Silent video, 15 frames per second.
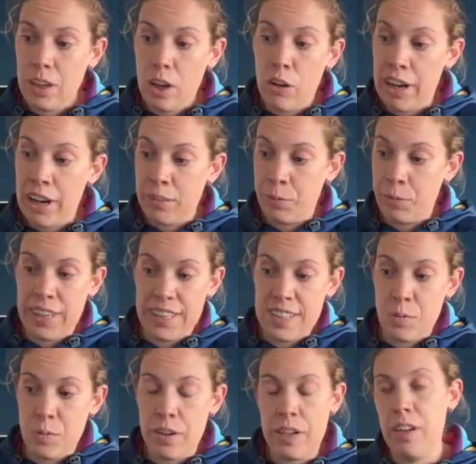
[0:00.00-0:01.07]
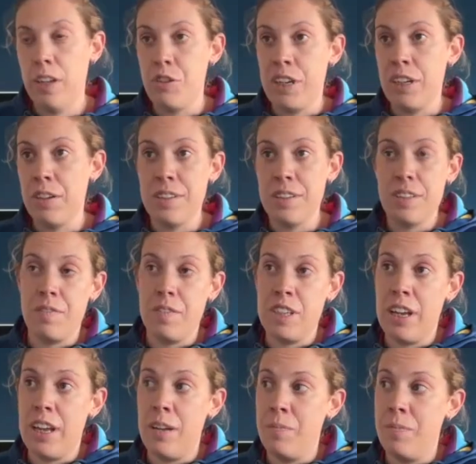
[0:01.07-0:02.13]
all right, well, this is what adrenal
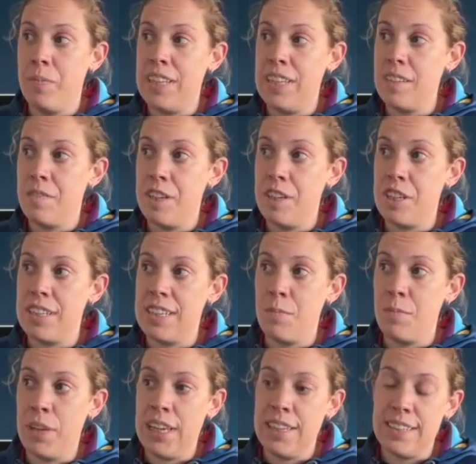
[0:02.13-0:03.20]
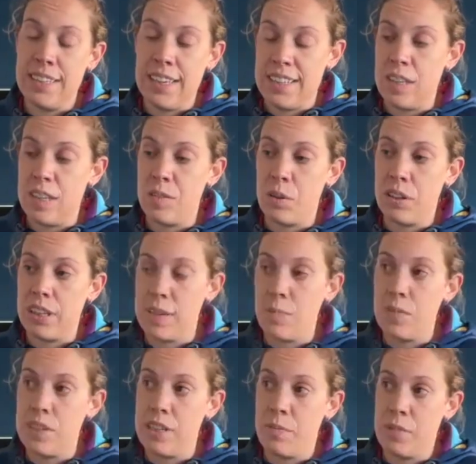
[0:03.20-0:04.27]
insufficiency means, and this is what the
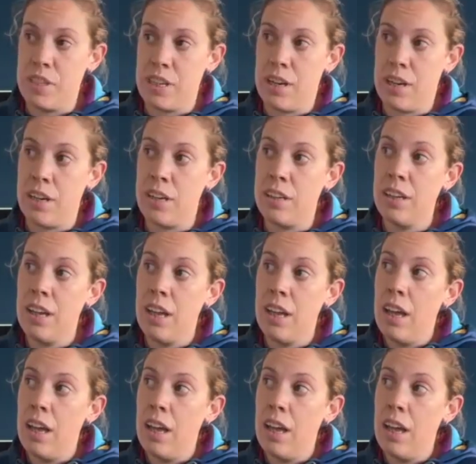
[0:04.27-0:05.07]
symptoms are.